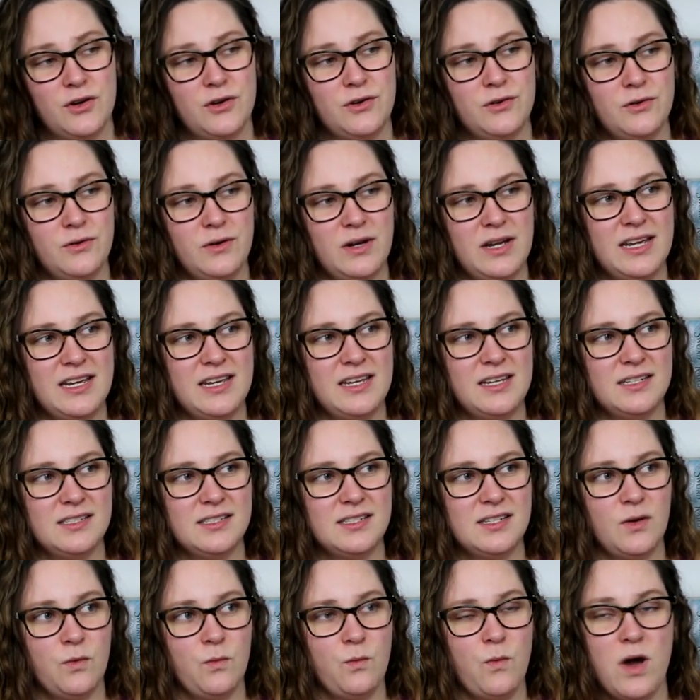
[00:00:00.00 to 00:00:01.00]
who
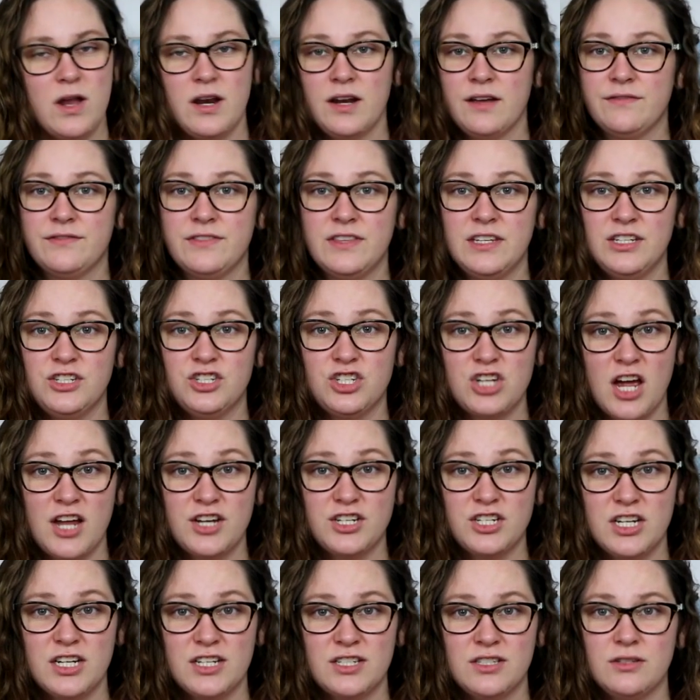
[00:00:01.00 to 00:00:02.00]
is one of the
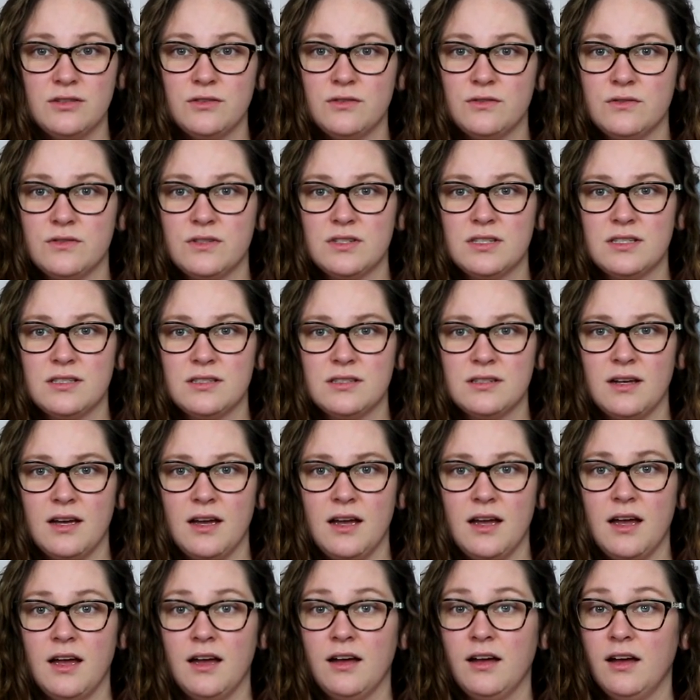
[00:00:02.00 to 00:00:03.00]
judges, who's
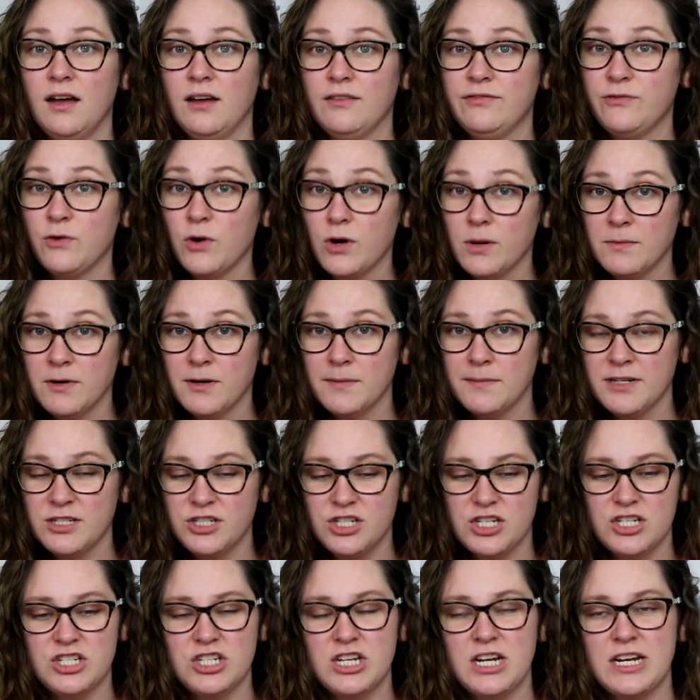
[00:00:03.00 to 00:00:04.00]
a former
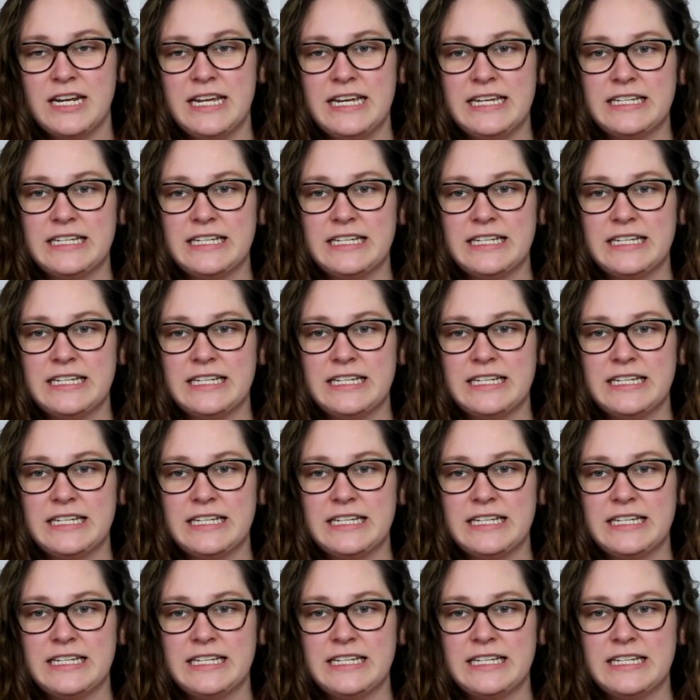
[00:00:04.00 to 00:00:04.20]
magician.